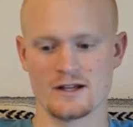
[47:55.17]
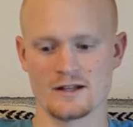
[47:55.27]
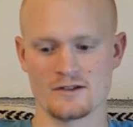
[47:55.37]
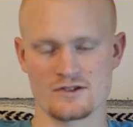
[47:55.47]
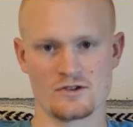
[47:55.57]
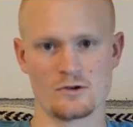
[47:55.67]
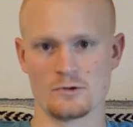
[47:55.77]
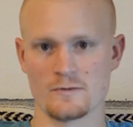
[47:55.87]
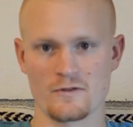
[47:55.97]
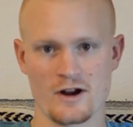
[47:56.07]
There's no
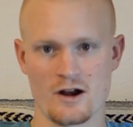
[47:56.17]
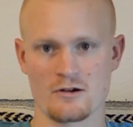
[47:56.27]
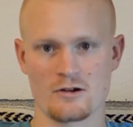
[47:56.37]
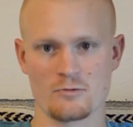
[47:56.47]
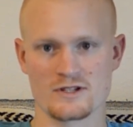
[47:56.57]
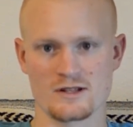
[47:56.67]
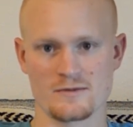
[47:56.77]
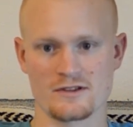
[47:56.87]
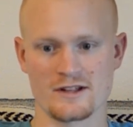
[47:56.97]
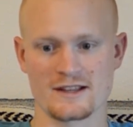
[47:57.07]
room for error with
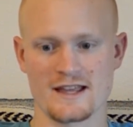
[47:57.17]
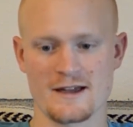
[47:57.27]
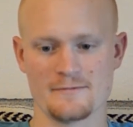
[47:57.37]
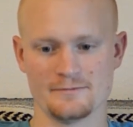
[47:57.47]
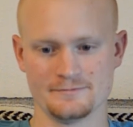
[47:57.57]
something like that.